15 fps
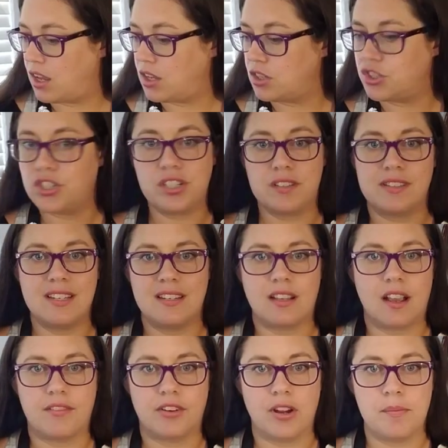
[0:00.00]
you just need to
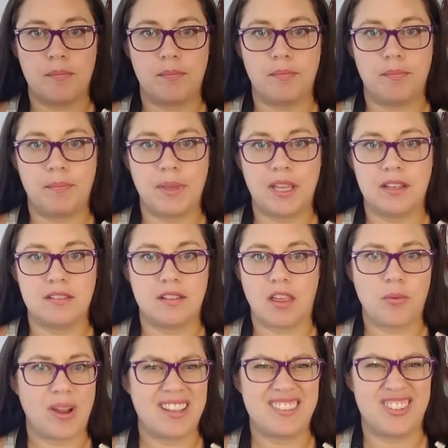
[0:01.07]
cover it because
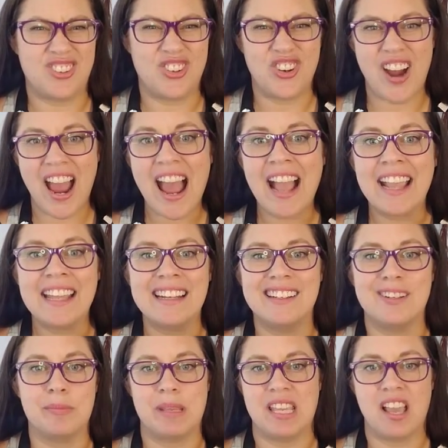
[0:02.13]
otherwise it'll crack and
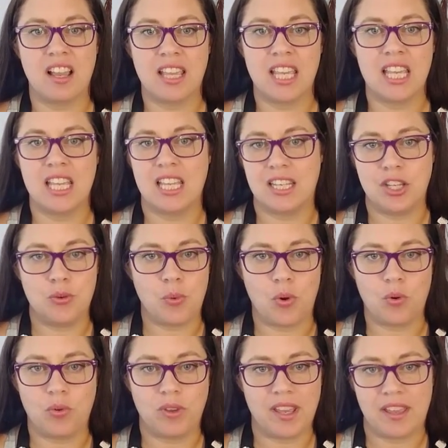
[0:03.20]
it'll be yucky and you
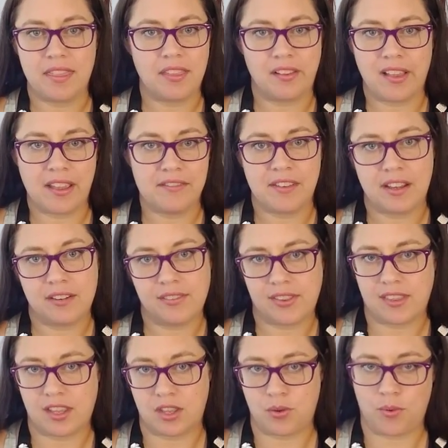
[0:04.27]
won't get the life out of it
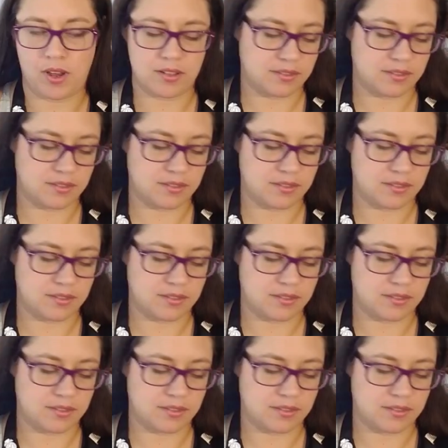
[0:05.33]
that you want.